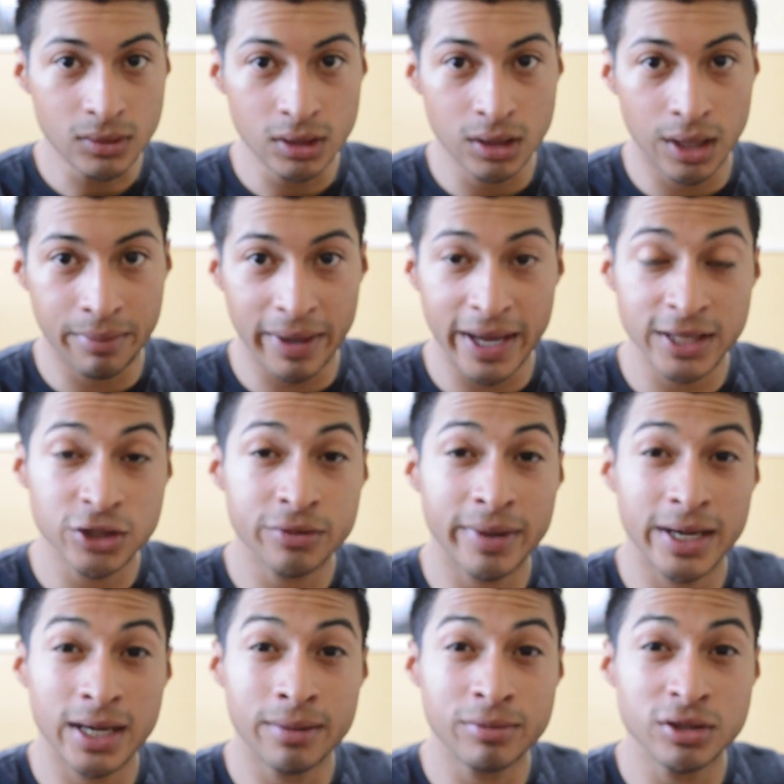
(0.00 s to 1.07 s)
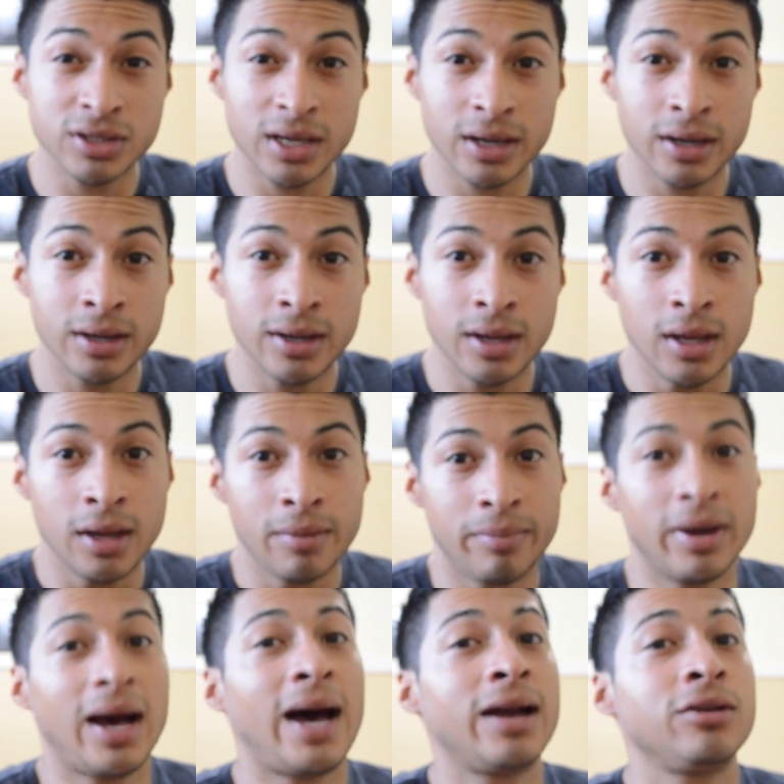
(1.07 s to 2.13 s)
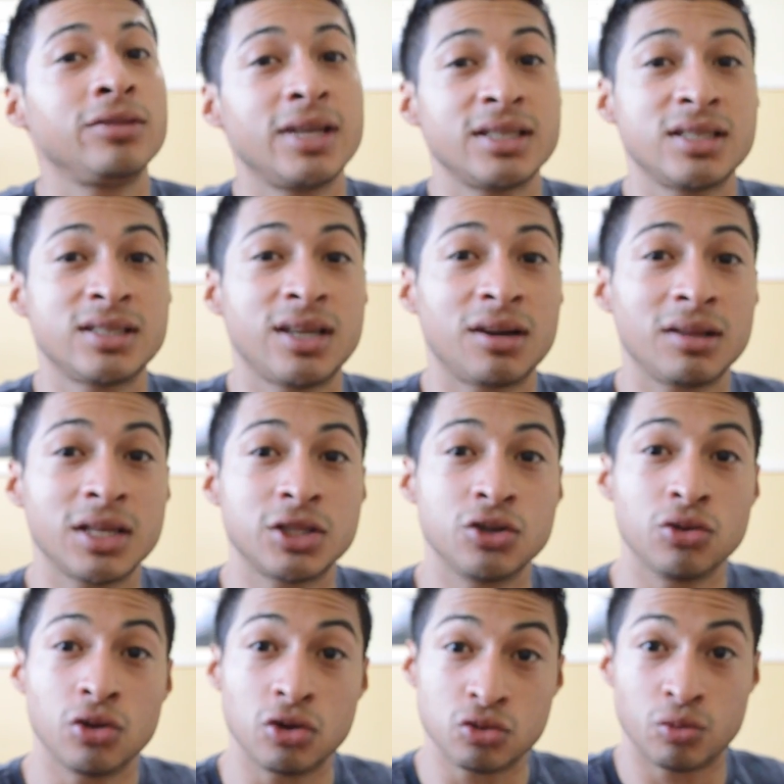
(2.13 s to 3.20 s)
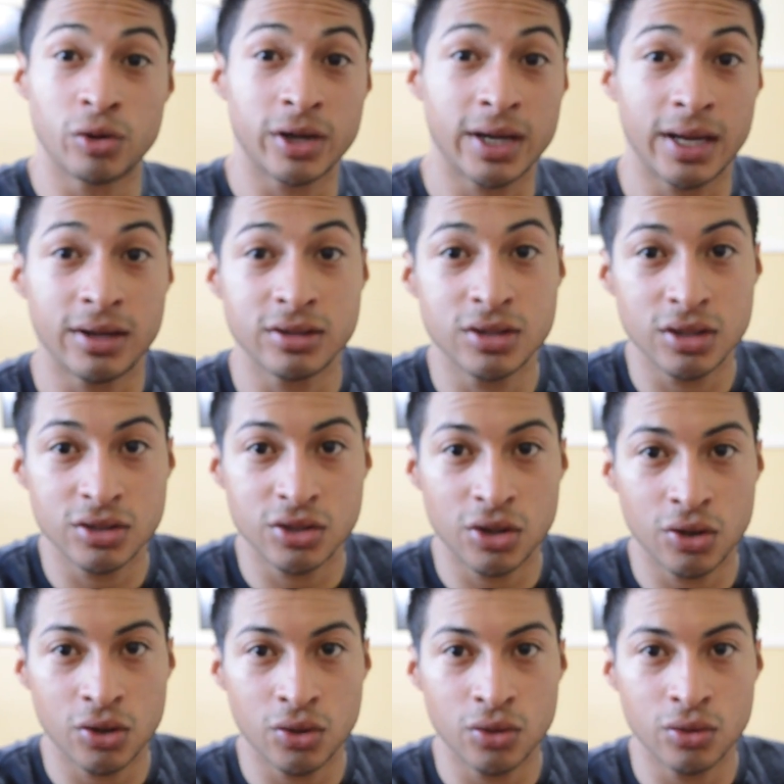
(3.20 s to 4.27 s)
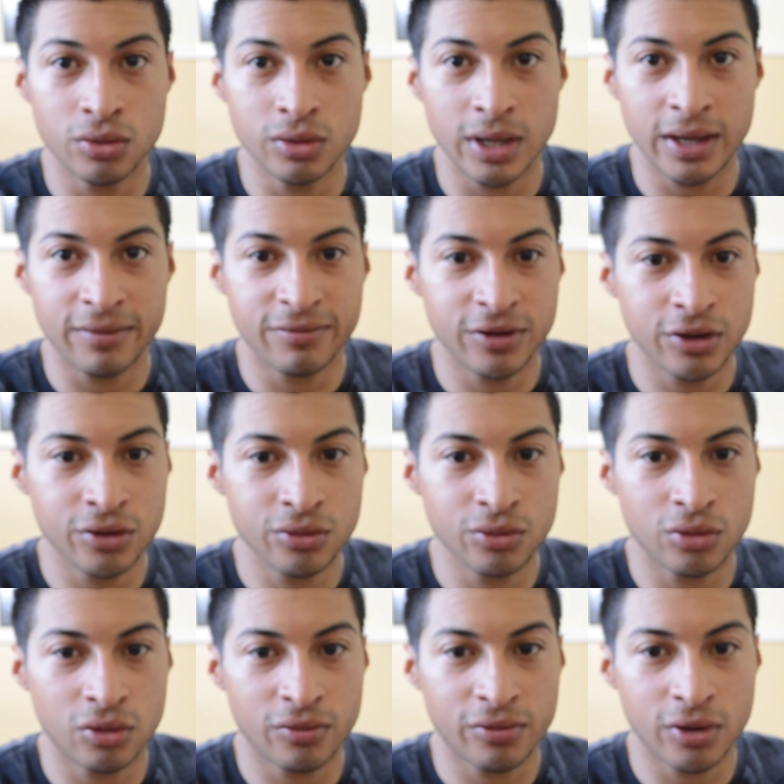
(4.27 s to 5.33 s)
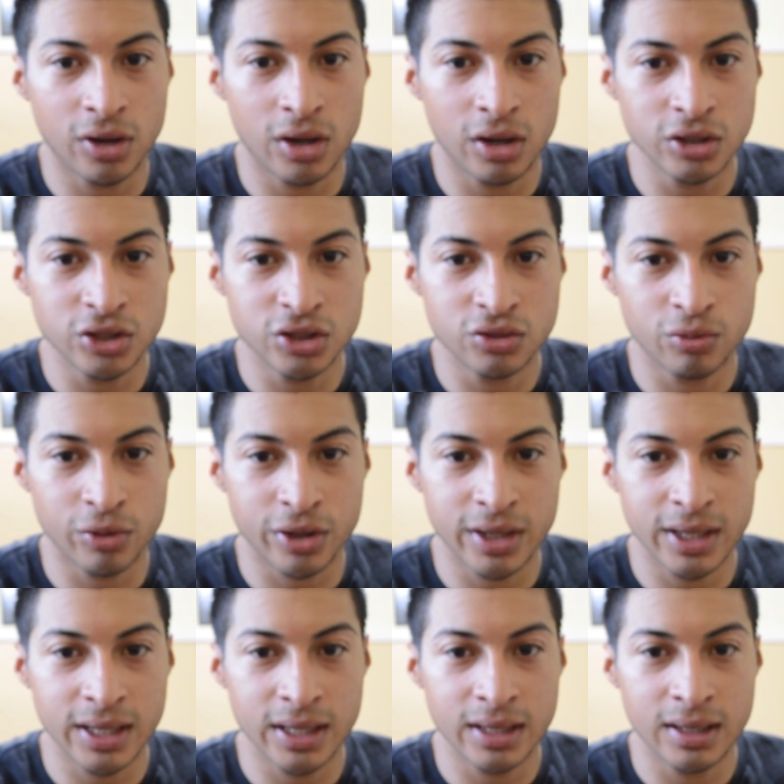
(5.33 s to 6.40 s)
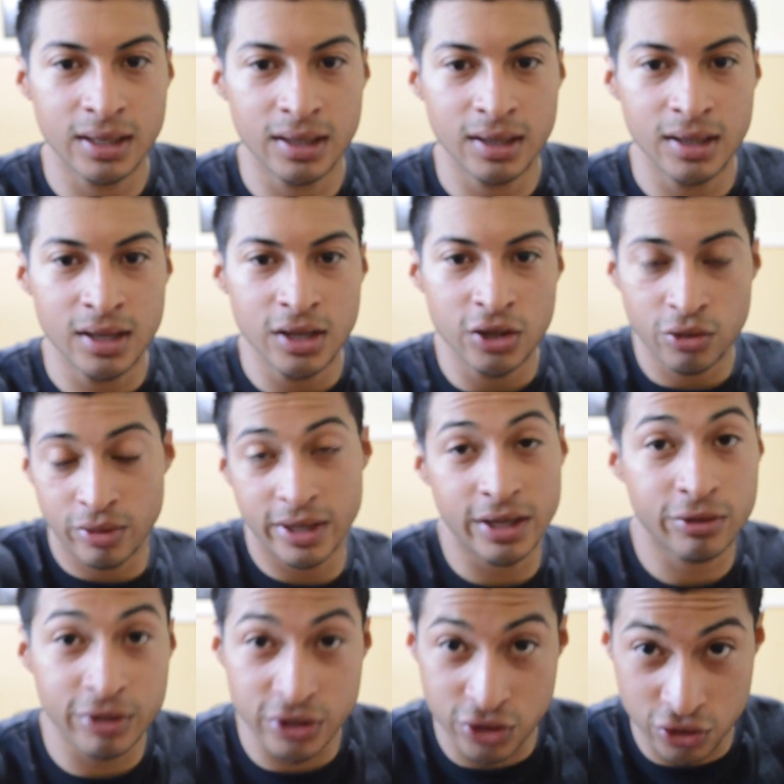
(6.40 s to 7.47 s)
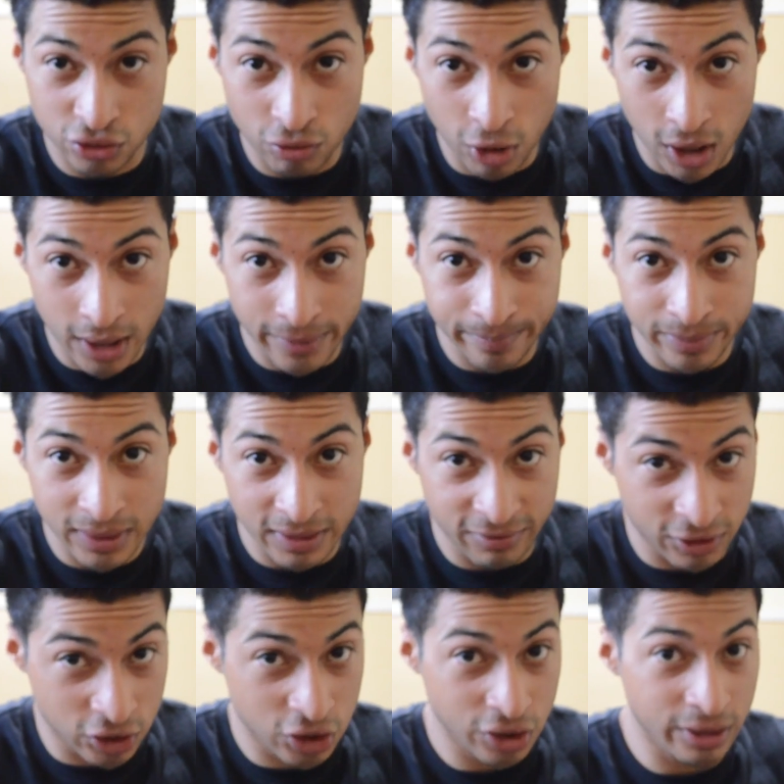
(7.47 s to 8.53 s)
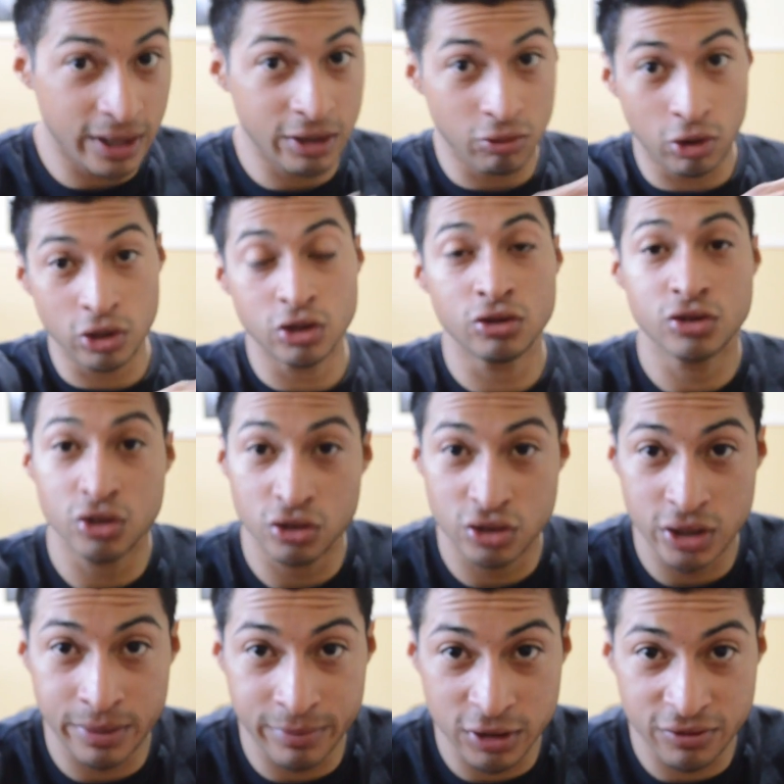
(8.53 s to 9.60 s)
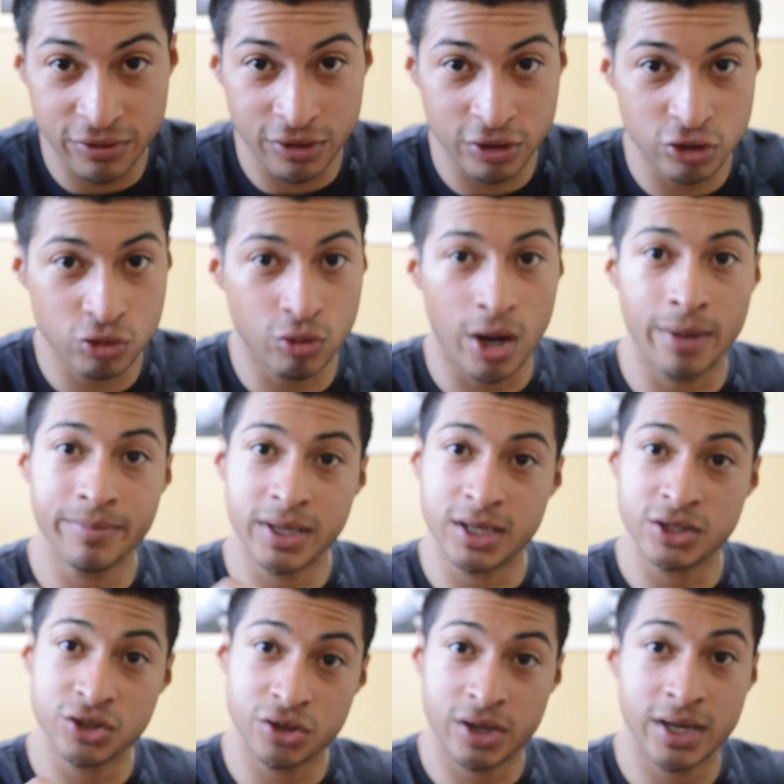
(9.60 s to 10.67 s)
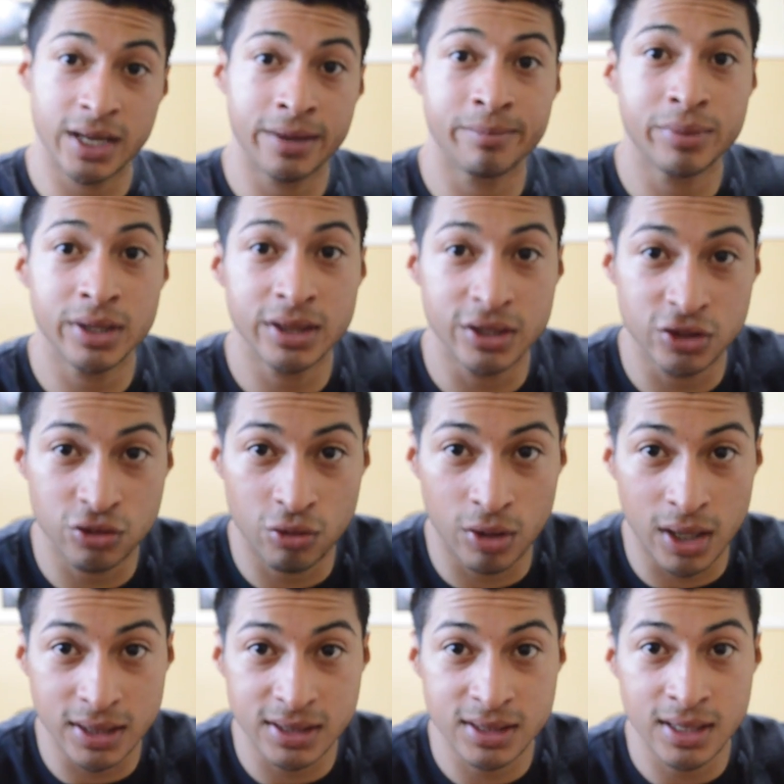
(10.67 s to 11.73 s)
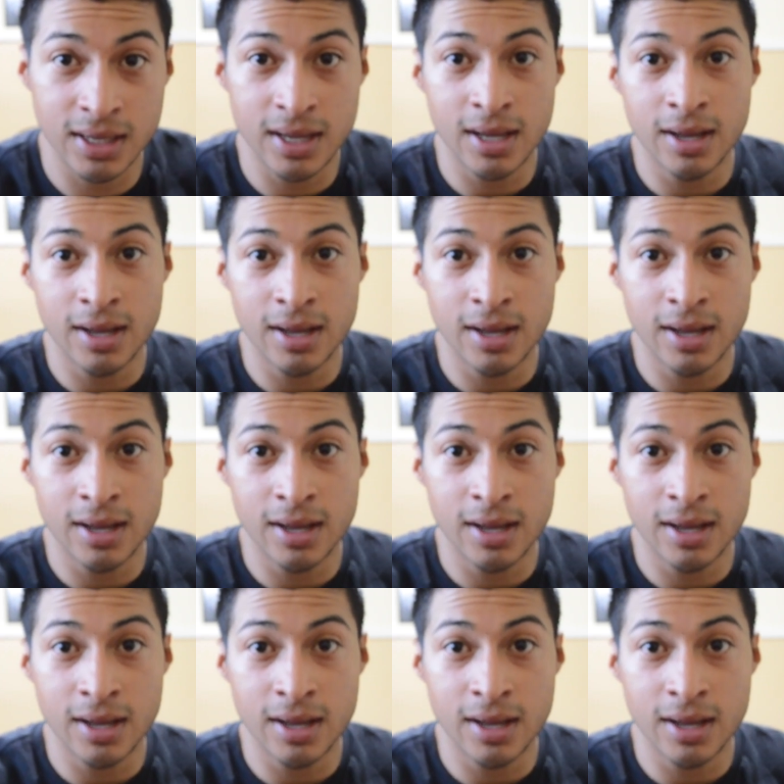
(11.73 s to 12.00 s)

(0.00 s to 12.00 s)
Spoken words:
I enter my numbers there, but I don't necessarily do those workouts. So if you overall just working, you want to increase your squat, for sure I'll use those numbers for the squat because you could input the squats.